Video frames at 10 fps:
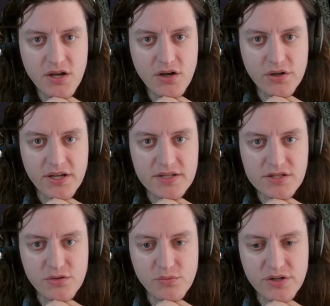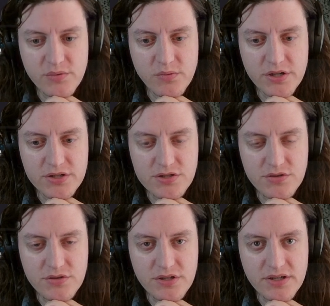Okay, so what do we want to
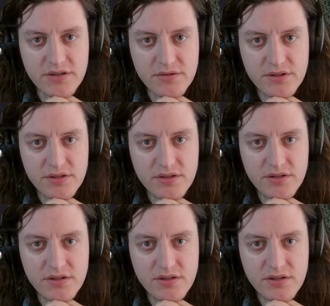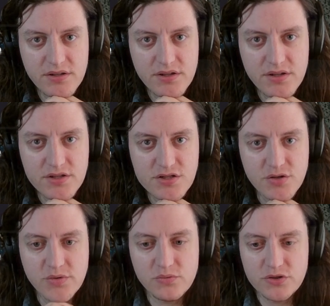do now? So
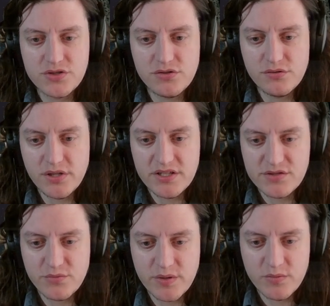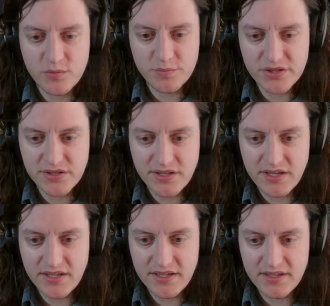what we'll do is we will
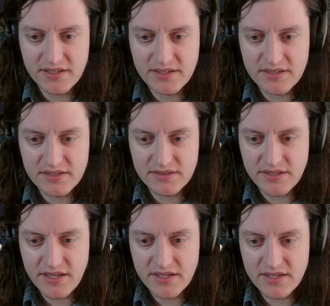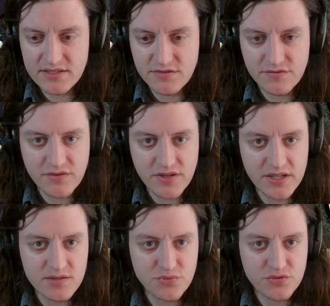play Leia,
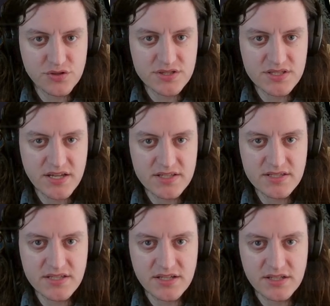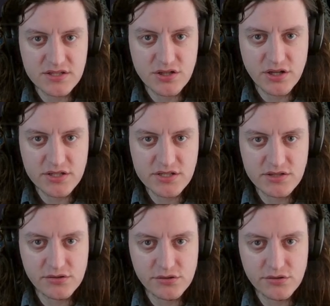Defiant Princess, and exhaust
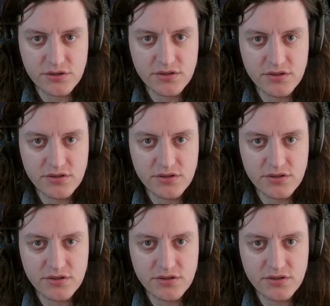Luke.